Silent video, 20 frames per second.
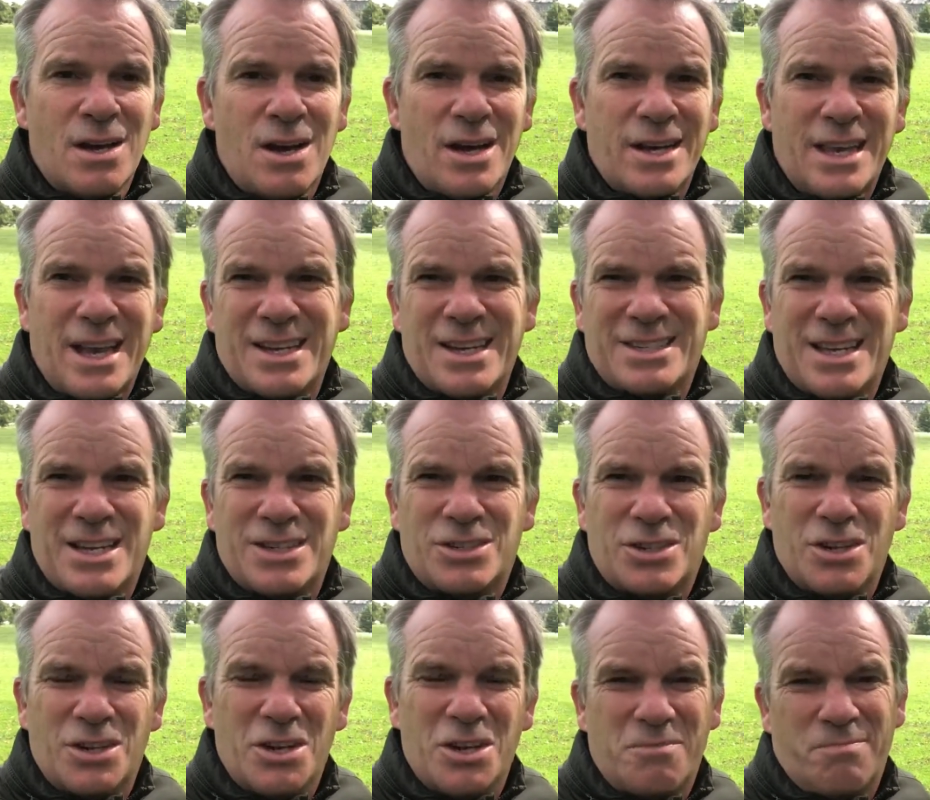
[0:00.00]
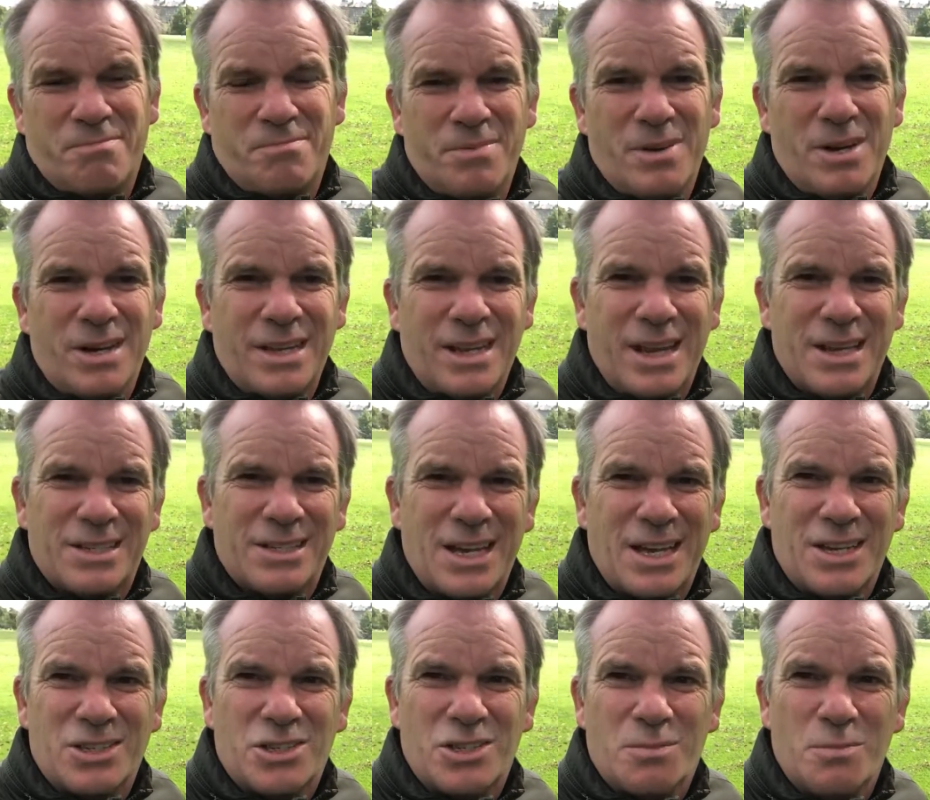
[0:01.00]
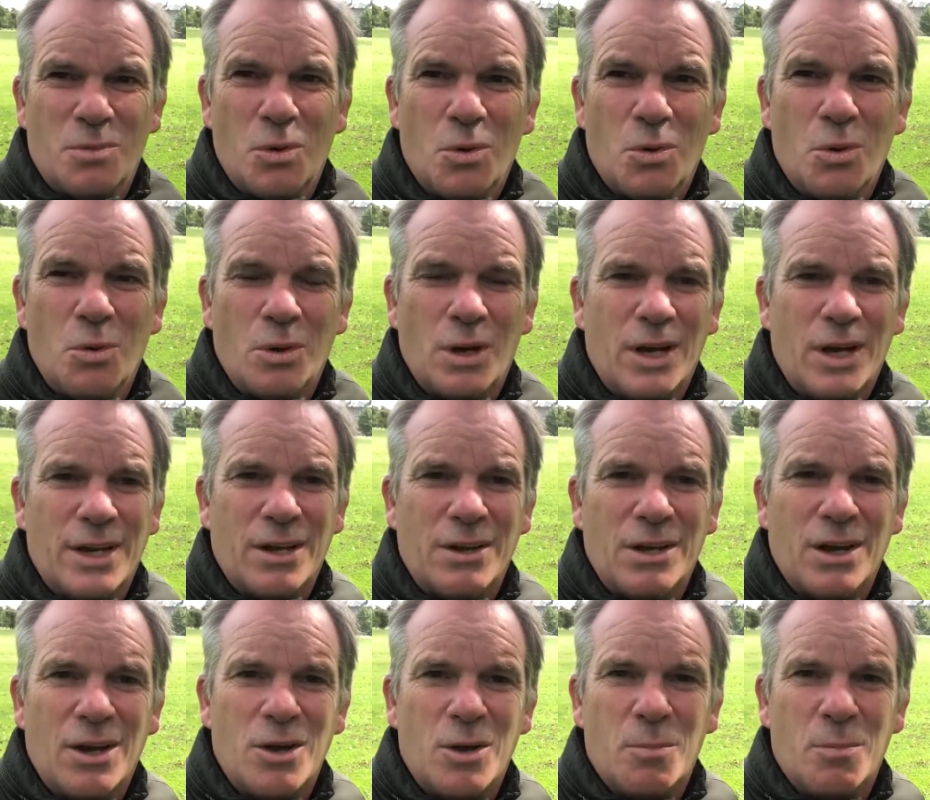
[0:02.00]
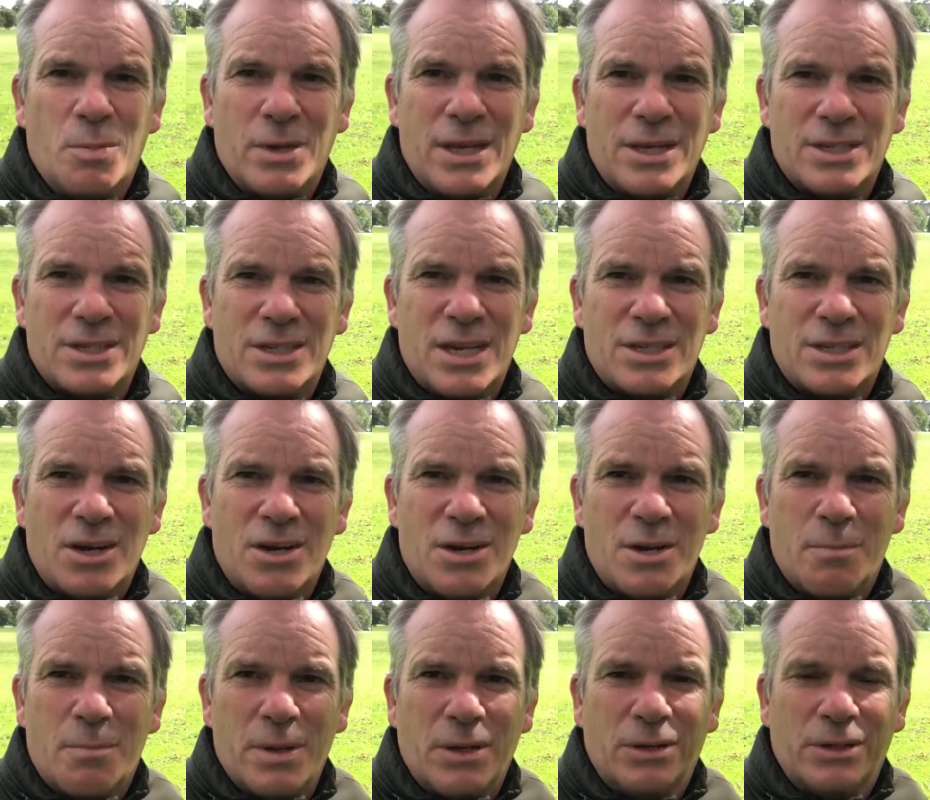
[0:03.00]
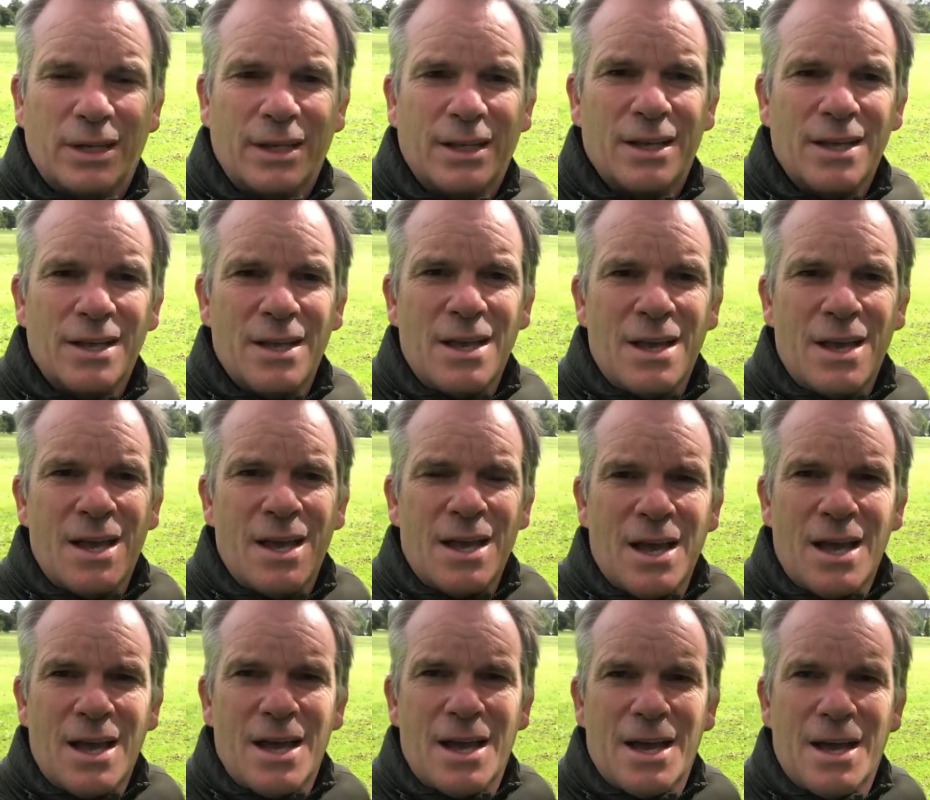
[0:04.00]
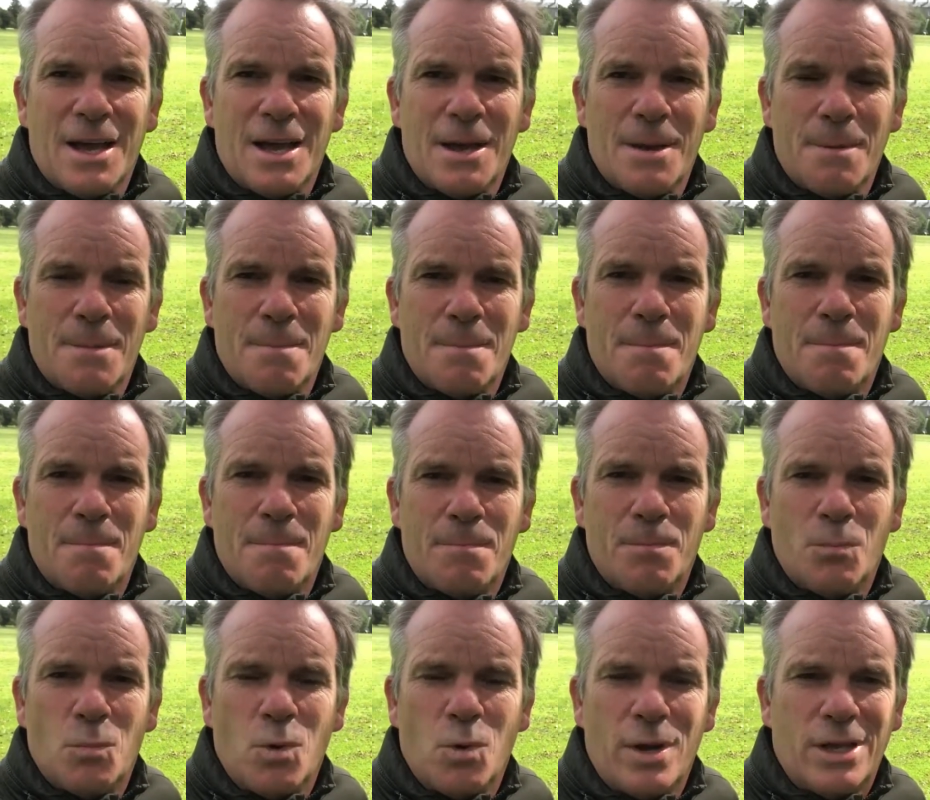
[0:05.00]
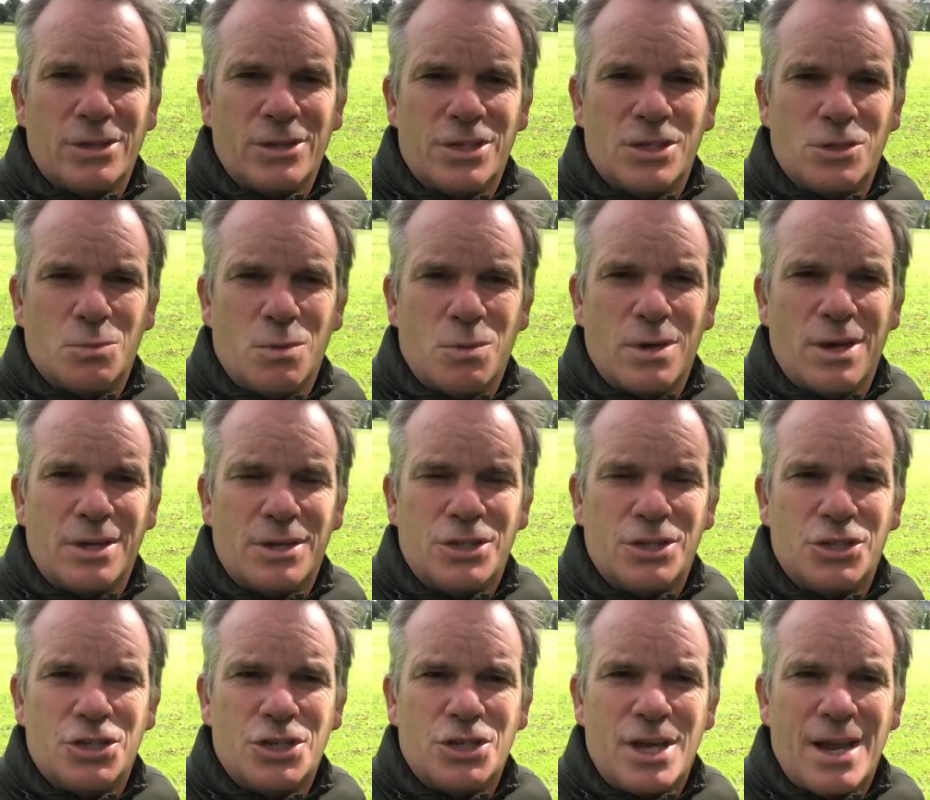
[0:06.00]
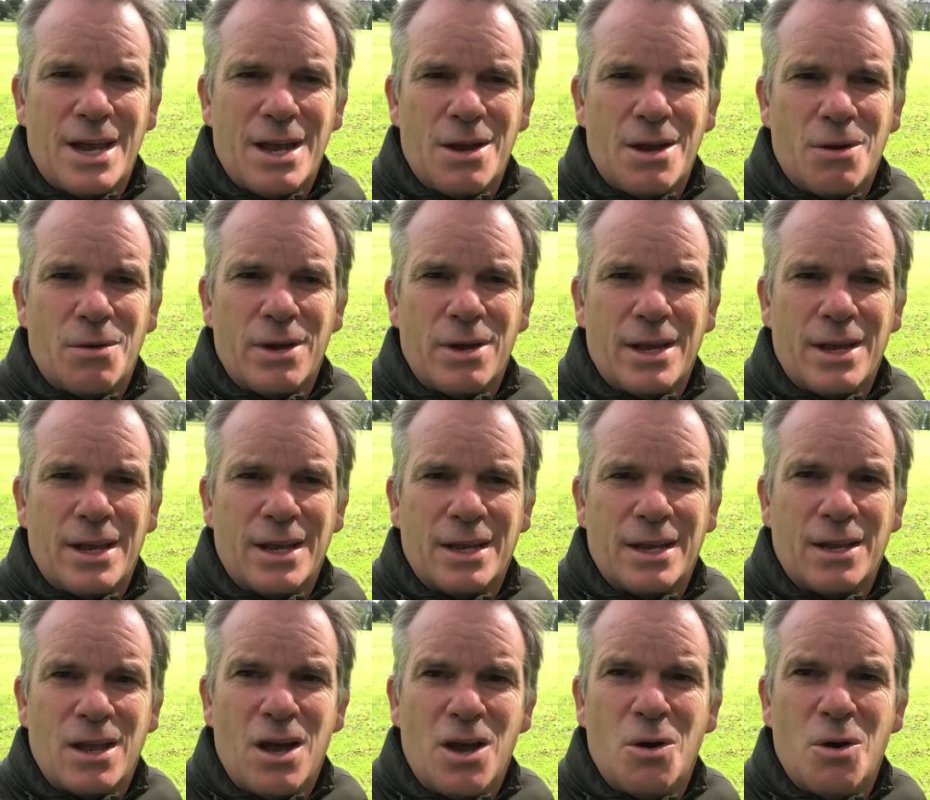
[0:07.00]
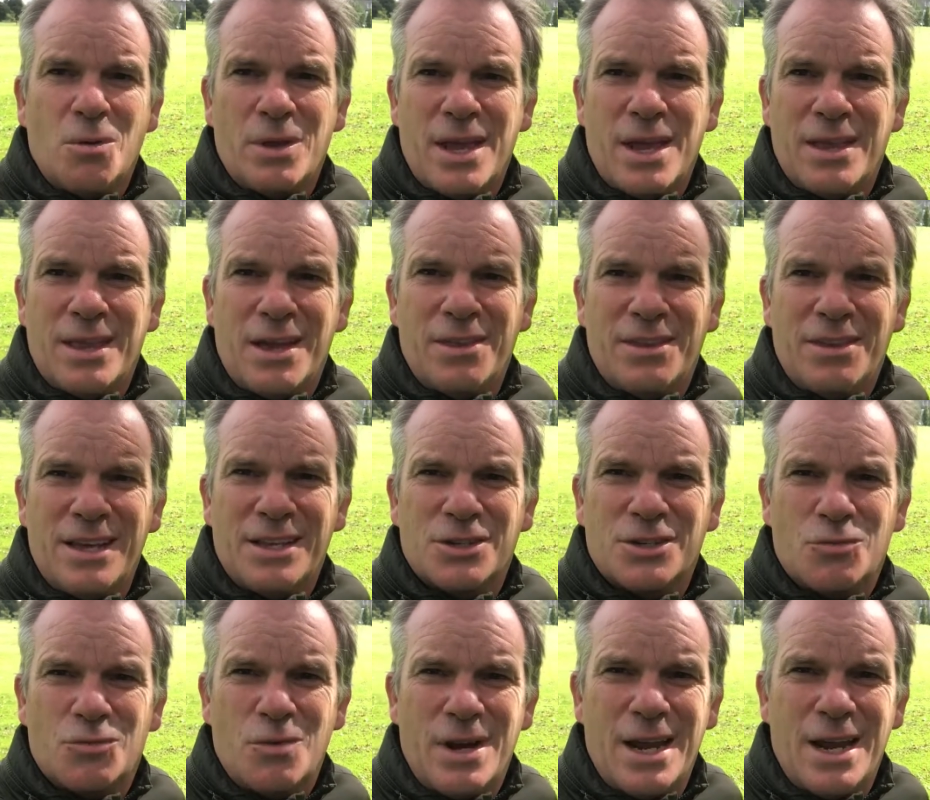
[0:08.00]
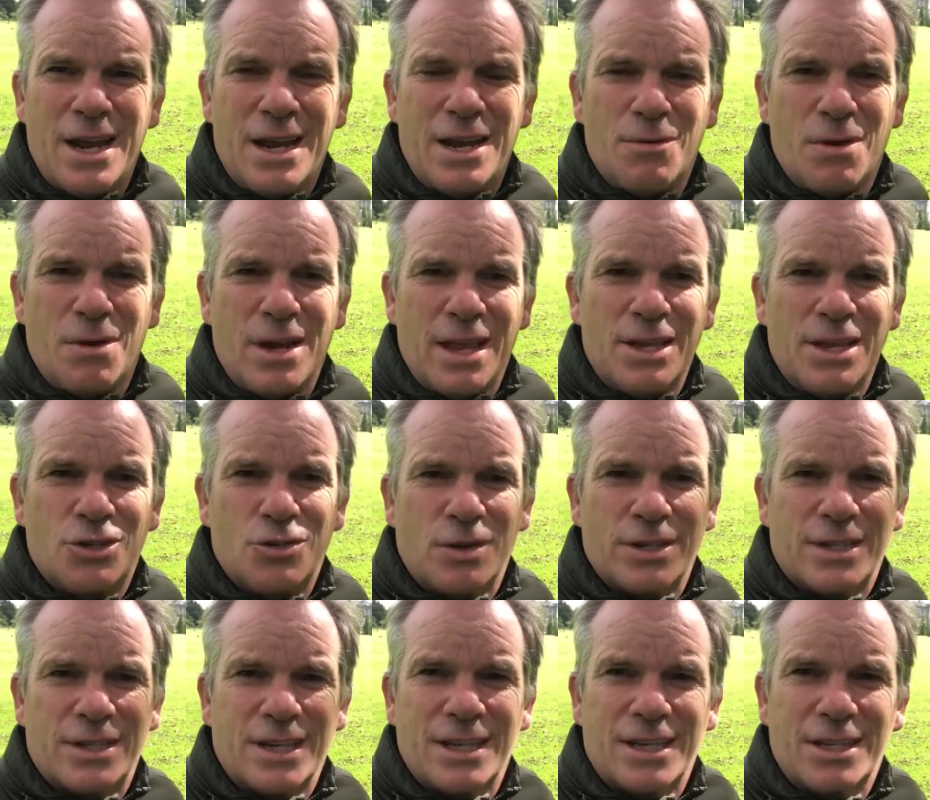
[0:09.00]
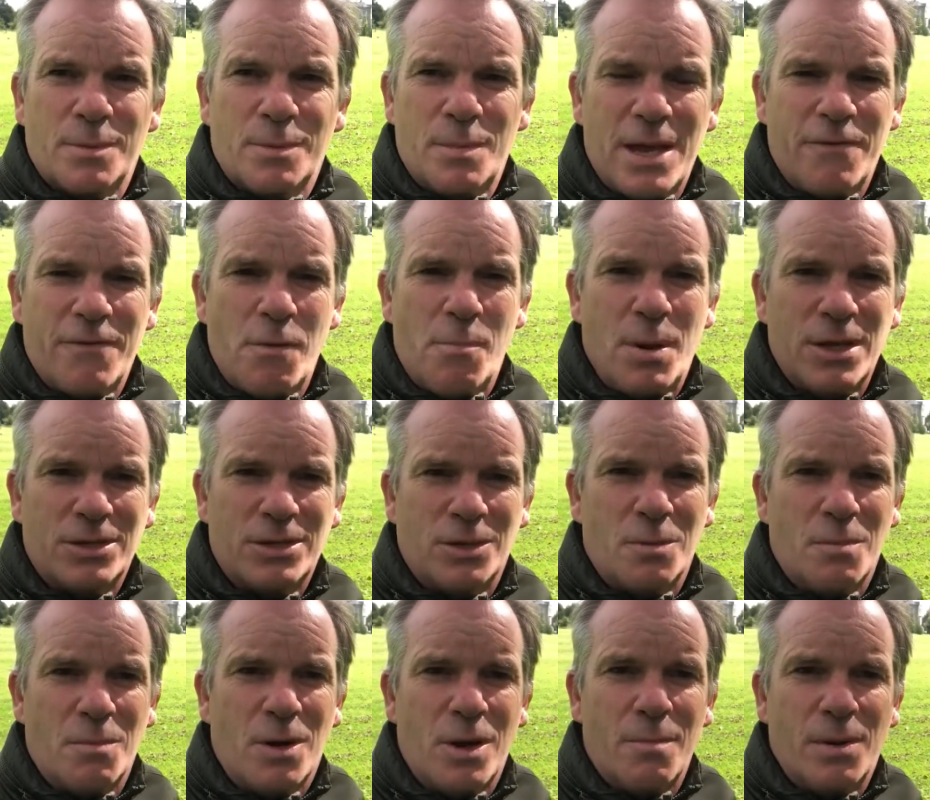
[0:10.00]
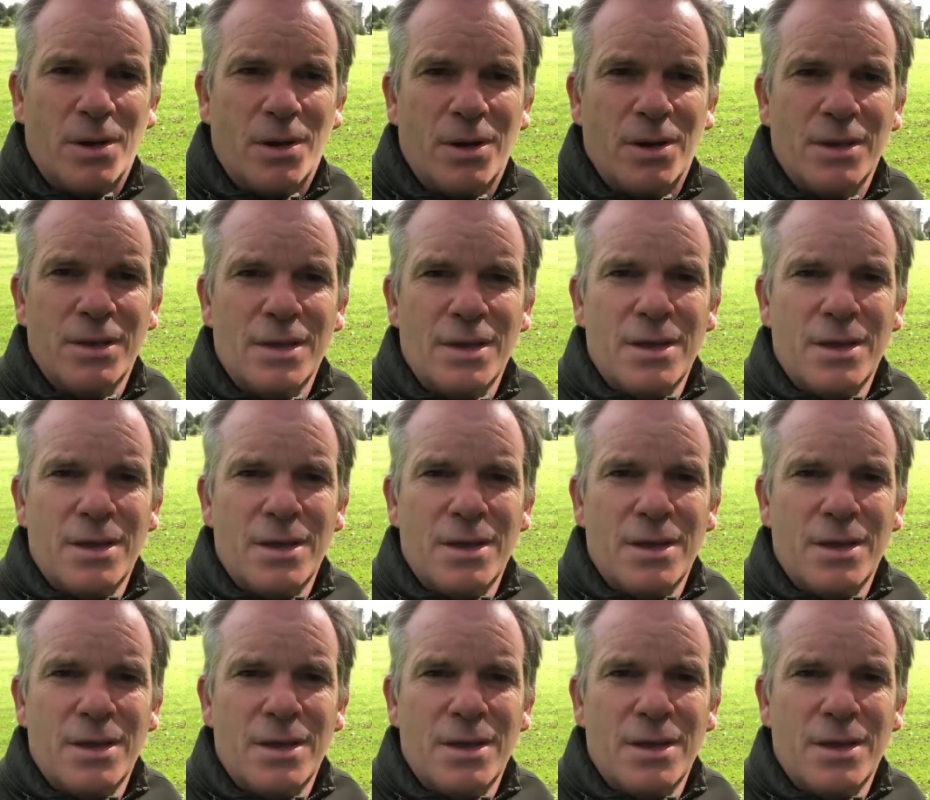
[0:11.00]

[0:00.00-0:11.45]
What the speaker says: I guess that's good. I guess that's small. I don't know, but it's kind of building. What else is worth sharing? Oh yeah, the other thing that's really, really interesting, and it's a bit of a puzzle on my part